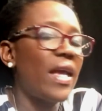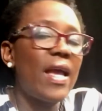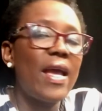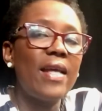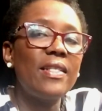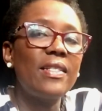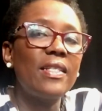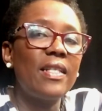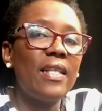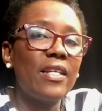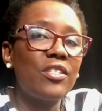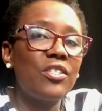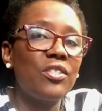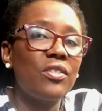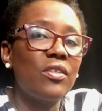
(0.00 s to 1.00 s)
and
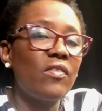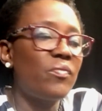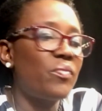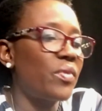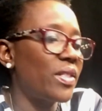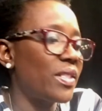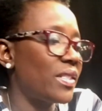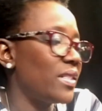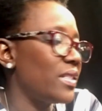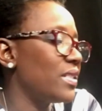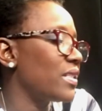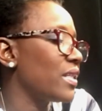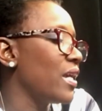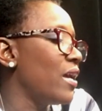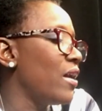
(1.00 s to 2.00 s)
election of President
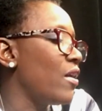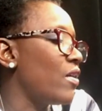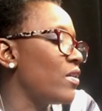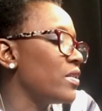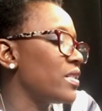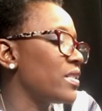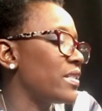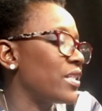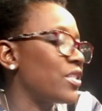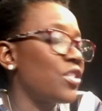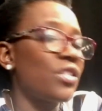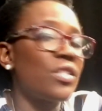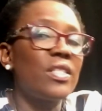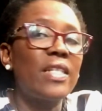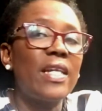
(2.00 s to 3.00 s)
under
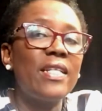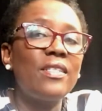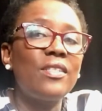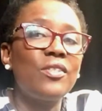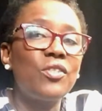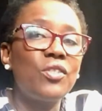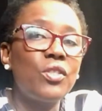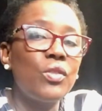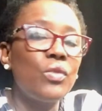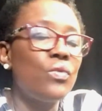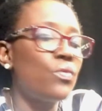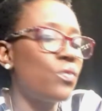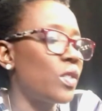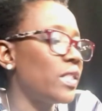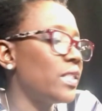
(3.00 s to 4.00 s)
Section
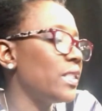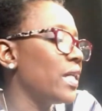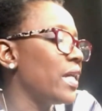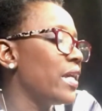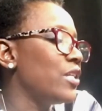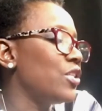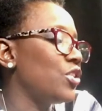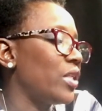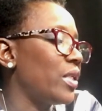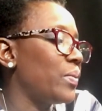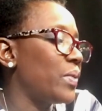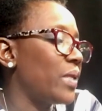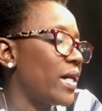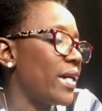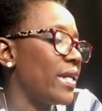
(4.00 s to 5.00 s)
92(1) shall
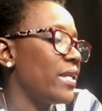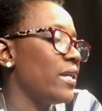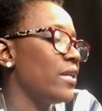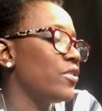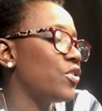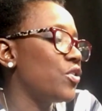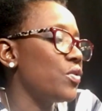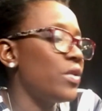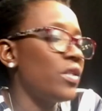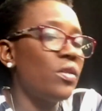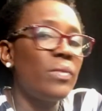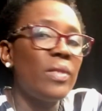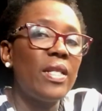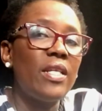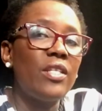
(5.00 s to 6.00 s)
apply to the
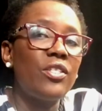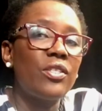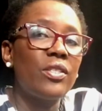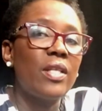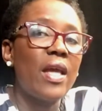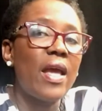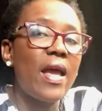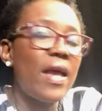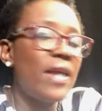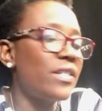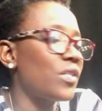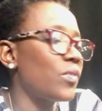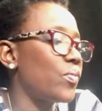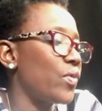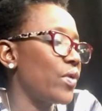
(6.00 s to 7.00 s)
nomination and
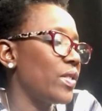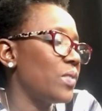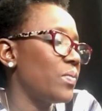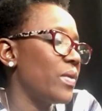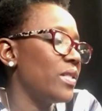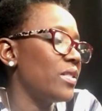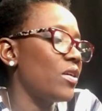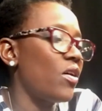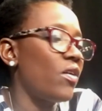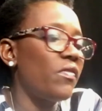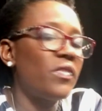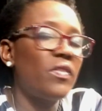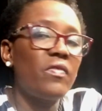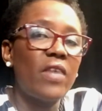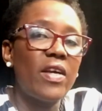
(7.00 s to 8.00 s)
appointment of
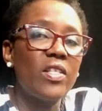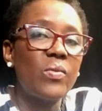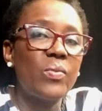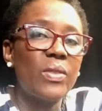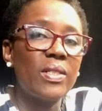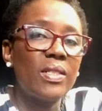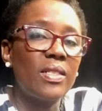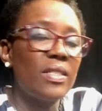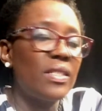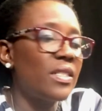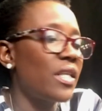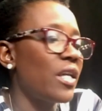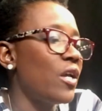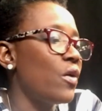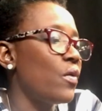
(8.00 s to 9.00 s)
the Vice President
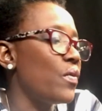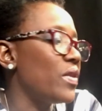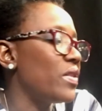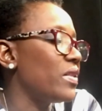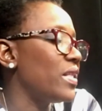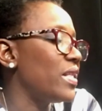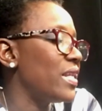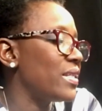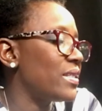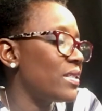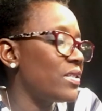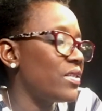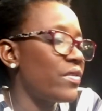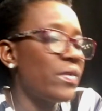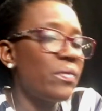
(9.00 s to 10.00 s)
with
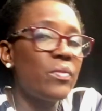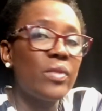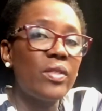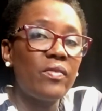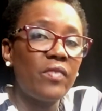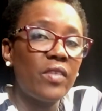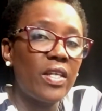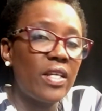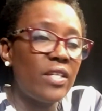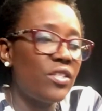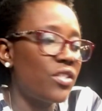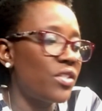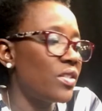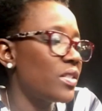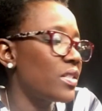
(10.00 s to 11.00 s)
necessary
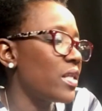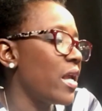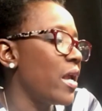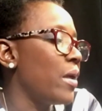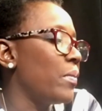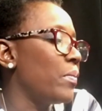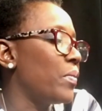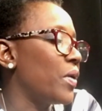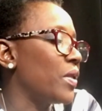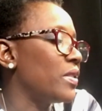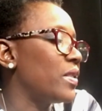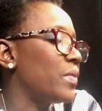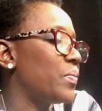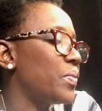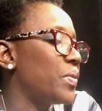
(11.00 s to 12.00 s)
modifications, but
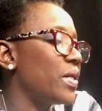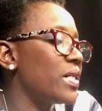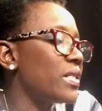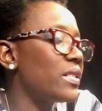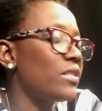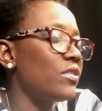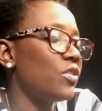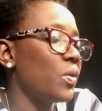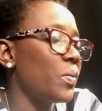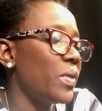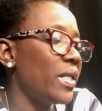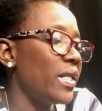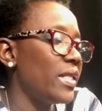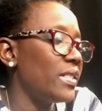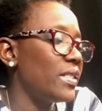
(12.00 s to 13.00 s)
the person
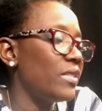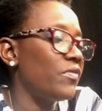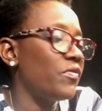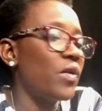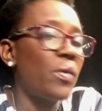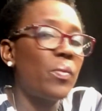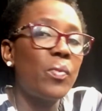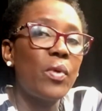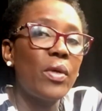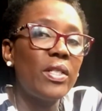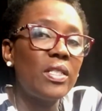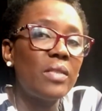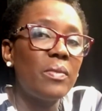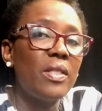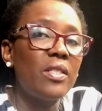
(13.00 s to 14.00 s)
nominated for
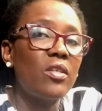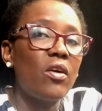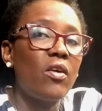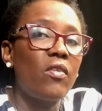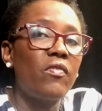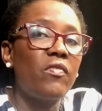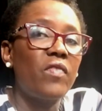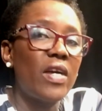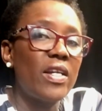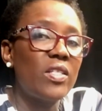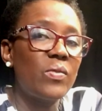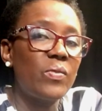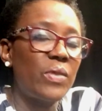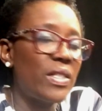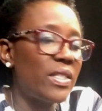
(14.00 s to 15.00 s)
appointment of Vice
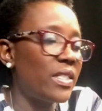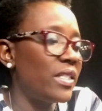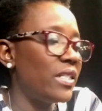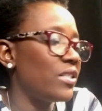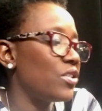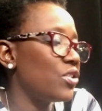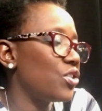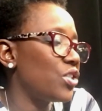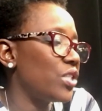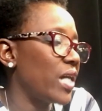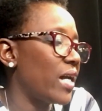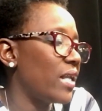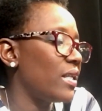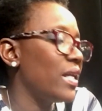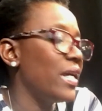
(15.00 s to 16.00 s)
President
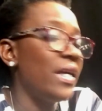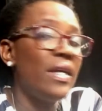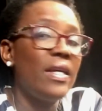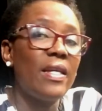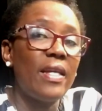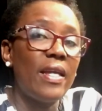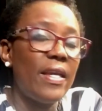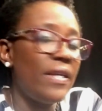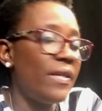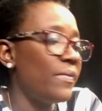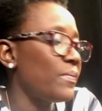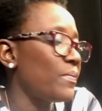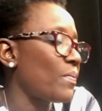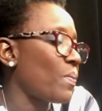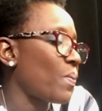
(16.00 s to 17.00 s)
shall a.
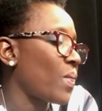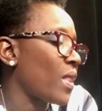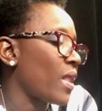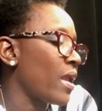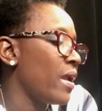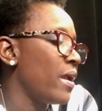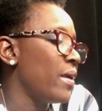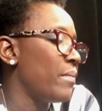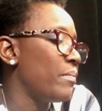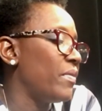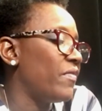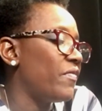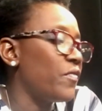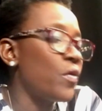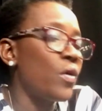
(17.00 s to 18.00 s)

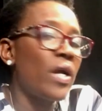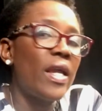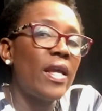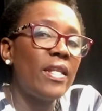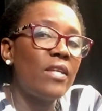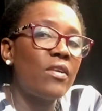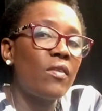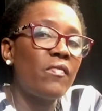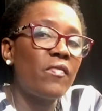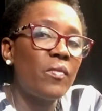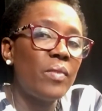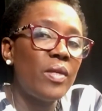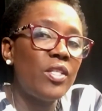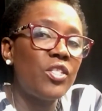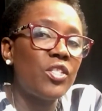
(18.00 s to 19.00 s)
Before any
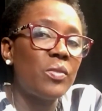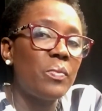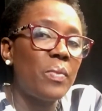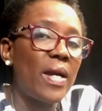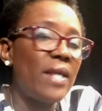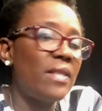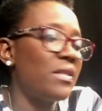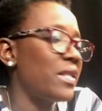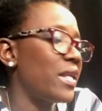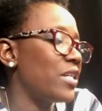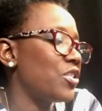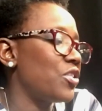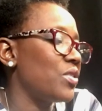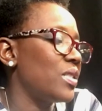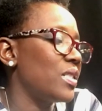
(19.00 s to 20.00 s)
confirmation by the
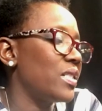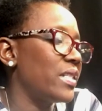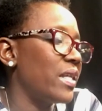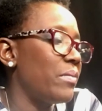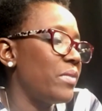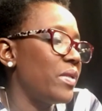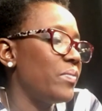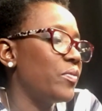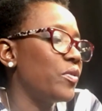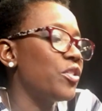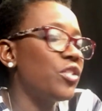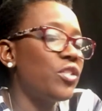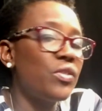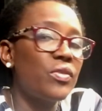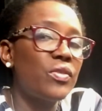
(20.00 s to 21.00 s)
National Assembly,
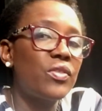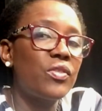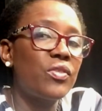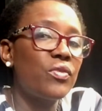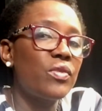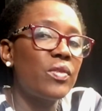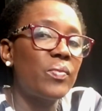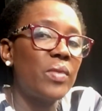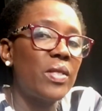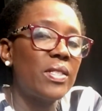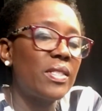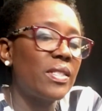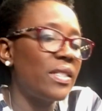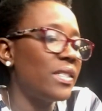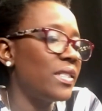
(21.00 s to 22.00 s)
produce to the
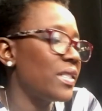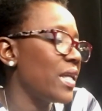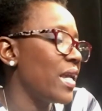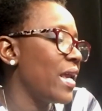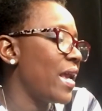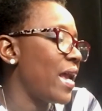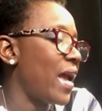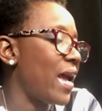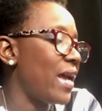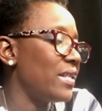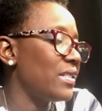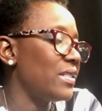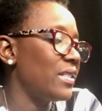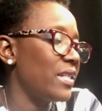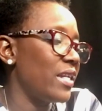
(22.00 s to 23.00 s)
President and
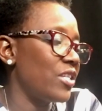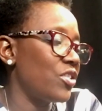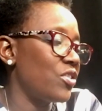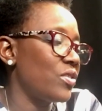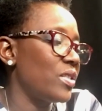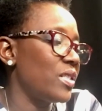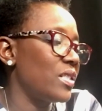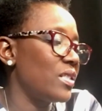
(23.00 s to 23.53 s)
the National